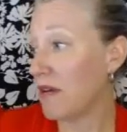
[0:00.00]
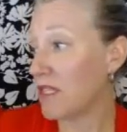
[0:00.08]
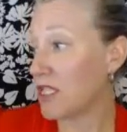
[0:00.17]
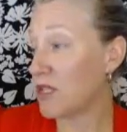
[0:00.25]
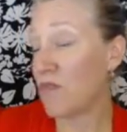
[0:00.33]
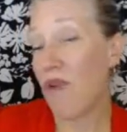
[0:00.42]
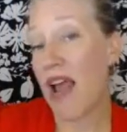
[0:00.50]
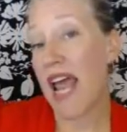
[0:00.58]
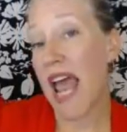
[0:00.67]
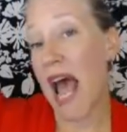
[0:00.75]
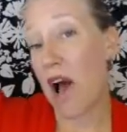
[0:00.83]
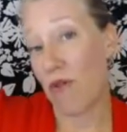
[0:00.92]
spread
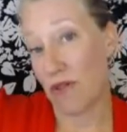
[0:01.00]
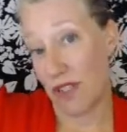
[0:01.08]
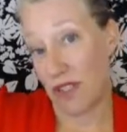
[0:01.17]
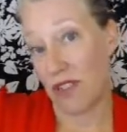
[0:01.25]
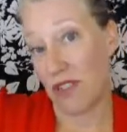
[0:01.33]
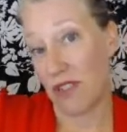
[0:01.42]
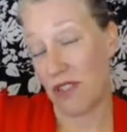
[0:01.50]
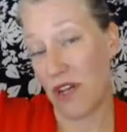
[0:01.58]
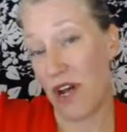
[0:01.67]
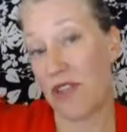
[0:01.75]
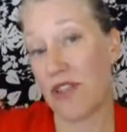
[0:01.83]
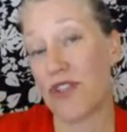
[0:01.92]
out
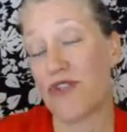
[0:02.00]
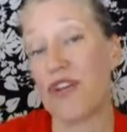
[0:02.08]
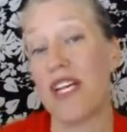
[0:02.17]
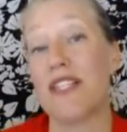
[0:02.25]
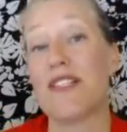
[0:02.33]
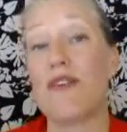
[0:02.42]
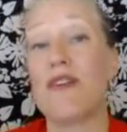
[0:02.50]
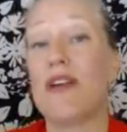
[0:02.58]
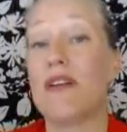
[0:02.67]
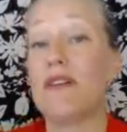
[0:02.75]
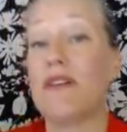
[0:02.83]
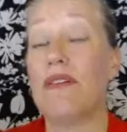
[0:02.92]
on the street so that